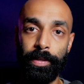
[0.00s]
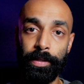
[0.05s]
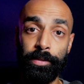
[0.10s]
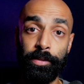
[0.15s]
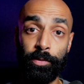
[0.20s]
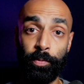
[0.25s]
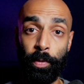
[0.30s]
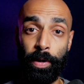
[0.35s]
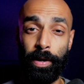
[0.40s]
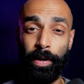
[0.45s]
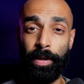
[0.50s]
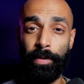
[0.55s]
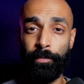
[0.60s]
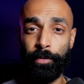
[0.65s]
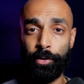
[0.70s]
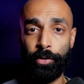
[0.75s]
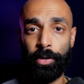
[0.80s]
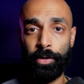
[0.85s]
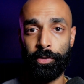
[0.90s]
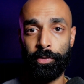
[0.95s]
is where
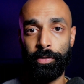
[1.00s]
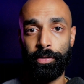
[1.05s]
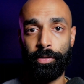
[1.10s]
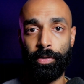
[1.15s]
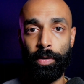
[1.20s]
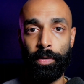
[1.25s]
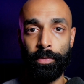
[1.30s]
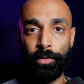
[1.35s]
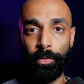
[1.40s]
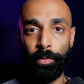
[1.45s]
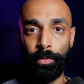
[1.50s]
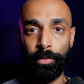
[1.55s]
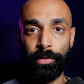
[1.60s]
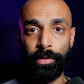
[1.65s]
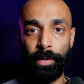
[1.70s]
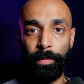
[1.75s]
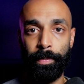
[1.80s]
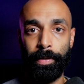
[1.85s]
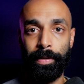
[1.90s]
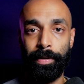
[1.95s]
infrastructure as code tools
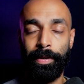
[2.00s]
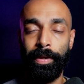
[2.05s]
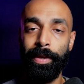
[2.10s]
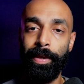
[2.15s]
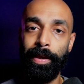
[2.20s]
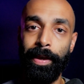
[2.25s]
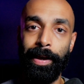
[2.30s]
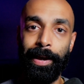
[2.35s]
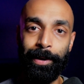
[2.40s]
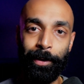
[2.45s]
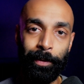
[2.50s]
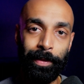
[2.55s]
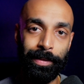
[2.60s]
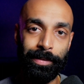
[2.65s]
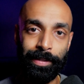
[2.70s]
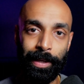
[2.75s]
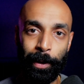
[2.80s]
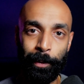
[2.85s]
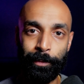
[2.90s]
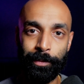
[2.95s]
come in. I know that
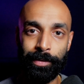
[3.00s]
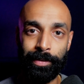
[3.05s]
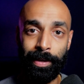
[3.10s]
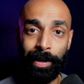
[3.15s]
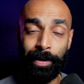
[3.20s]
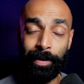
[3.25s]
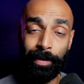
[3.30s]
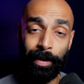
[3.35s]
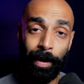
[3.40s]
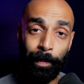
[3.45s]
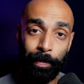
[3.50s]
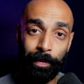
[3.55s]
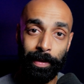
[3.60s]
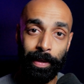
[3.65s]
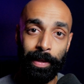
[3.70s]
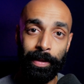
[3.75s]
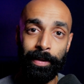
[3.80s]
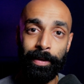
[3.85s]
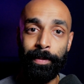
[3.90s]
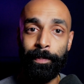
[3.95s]
sounds kind of
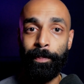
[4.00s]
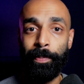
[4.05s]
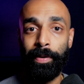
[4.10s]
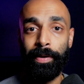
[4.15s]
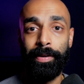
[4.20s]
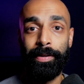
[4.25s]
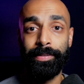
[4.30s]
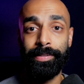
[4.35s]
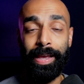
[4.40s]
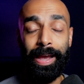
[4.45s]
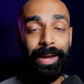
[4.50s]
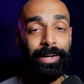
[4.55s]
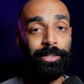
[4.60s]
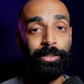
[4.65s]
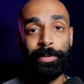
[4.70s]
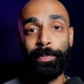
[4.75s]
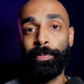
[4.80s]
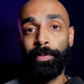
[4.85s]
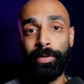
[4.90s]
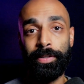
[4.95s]
complicated, but it's actually
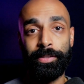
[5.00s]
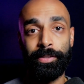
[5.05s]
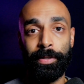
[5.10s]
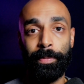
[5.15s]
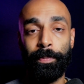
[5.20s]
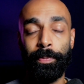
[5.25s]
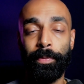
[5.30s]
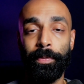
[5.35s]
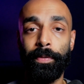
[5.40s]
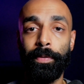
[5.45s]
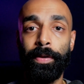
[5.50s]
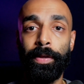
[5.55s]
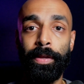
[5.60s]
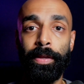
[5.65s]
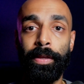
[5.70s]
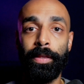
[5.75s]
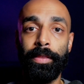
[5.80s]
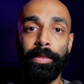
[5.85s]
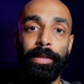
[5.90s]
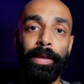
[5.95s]
pretty simple.
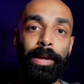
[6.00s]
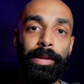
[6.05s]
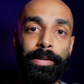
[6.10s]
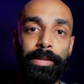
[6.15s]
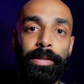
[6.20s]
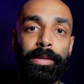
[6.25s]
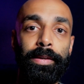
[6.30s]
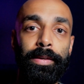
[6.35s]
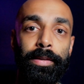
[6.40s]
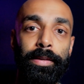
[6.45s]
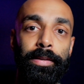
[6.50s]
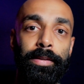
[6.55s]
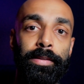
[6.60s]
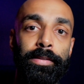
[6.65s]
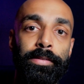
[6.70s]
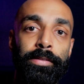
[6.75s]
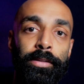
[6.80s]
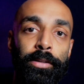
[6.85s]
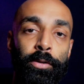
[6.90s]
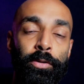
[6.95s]
The idea is
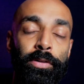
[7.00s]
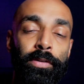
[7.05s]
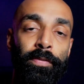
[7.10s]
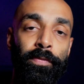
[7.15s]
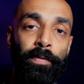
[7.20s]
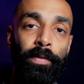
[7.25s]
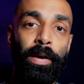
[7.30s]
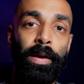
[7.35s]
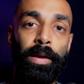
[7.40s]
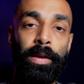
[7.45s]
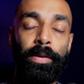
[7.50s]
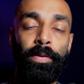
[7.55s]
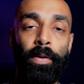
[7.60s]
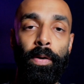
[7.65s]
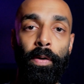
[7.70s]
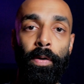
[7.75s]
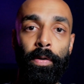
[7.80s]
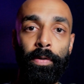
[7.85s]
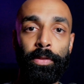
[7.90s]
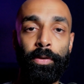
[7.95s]
you define
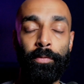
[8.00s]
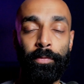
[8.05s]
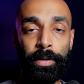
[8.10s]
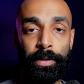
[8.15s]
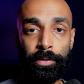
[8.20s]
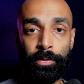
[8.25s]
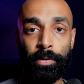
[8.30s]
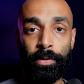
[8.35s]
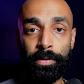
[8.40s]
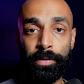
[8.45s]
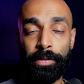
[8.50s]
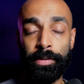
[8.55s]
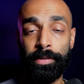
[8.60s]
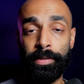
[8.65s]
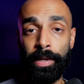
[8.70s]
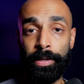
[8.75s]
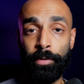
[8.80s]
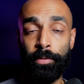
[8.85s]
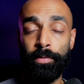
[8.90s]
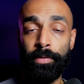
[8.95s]
all the resources that
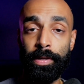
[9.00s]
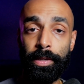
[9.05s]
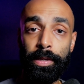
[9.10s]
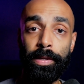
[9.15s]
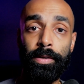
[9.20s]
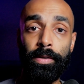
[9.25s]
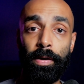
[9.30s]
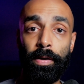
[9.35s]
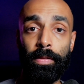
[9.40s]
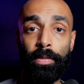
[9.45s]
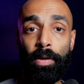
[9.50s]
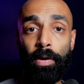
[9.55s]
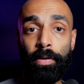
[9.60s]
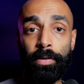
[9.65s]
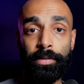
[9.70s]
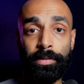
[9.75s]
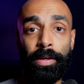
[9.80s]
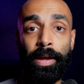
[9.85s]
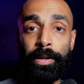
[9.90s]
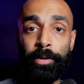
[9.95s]
you need
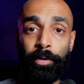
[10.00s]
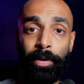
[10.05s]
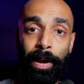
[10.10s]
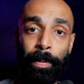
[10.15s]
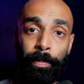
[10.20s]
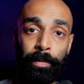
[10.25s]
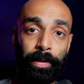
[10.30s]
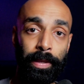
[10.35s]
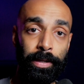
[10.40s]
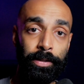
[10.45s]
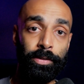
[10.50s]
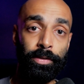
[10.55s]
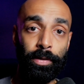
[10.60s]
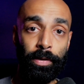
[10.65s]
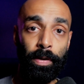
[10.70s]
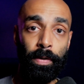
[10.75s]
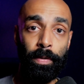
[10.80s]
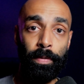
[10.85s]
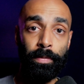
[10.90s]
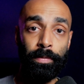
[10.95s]
alongside your application
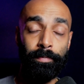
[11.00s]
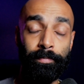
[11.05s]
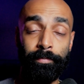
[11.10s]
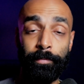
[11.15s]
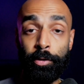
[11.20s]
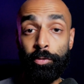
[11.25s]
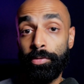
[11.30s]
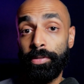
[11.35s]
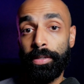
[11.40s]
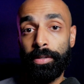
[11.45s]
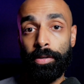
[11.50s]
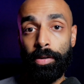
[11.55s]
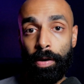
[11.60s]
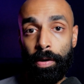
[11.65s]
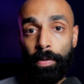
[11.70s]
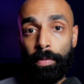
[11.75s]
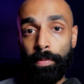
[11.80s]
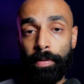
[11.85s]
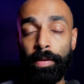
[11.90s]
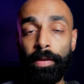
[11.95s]
code using
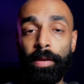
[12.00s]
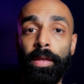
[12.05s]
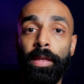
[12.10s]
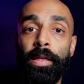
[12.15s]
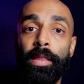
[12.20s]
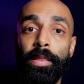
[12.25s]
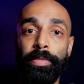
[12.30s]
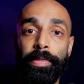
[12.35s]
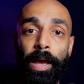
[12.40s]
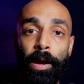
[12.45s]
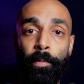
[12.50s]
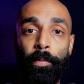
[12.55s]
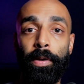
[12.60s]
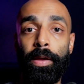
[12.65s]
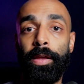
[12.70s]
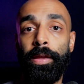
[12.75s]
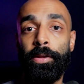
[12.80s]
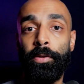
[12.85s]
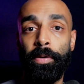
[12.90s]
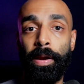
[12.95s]
code. That way,
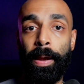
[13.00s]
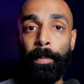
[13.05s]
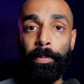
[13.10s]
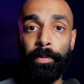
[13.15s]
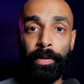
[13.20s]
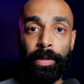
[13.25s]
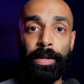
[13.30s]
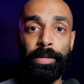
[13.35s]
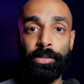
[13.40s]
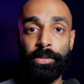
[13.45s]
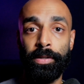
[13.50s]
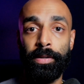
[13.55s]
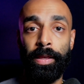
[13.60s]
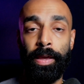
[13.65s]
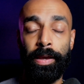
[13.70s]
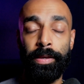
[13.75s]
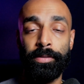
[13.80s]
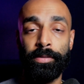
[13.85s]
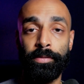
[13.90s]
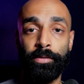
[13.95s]
your application
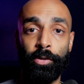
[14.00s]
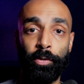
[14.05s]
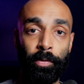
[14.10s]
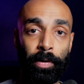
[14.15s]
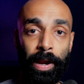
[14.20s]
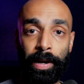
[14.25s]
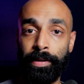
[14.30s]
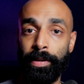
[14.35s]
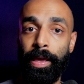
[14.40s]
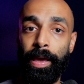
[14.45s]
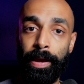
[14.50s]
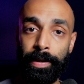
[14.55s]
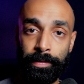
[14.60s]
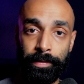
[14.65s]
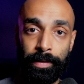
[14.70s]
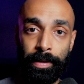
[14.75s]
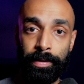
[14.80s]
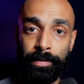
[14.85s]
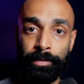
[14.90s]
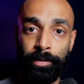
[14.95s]
has direct
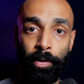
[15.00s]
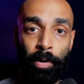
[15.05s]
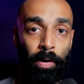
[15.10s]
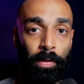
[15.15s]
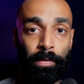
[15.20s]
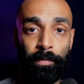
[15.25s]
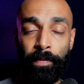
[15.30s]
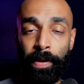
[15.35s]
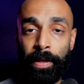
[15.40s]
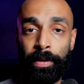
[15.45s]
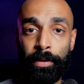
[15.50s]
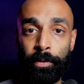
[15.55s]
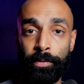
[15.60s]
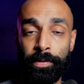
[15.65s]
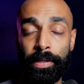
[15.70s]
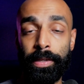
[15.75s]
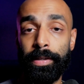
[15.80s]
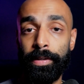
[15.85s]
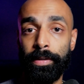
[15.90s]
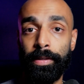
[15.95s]
access to all the values
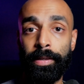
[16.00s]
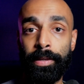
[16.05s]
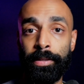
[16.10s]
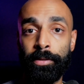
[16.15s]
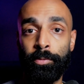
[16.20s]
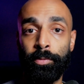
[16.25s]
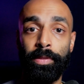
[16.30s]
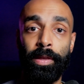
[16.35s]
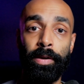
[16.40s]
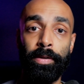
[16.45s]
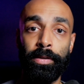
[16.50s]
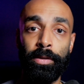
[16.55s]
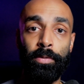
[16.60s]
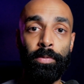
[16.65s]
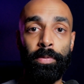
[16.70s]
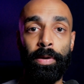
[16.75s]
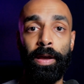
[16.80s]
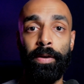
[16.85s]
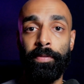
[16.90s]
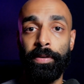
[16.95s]
it needs without you
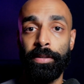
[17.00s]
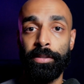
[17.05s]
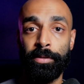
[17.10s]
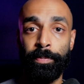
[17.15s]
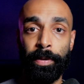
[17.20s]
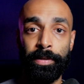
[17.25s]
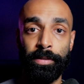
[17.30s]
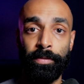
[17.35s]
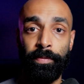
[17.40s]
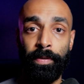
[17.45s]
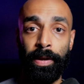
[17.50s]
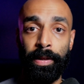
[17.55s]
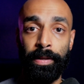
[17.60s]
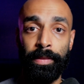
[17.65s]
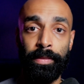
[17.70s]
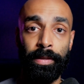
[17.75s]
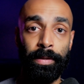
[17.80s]
having to specify anything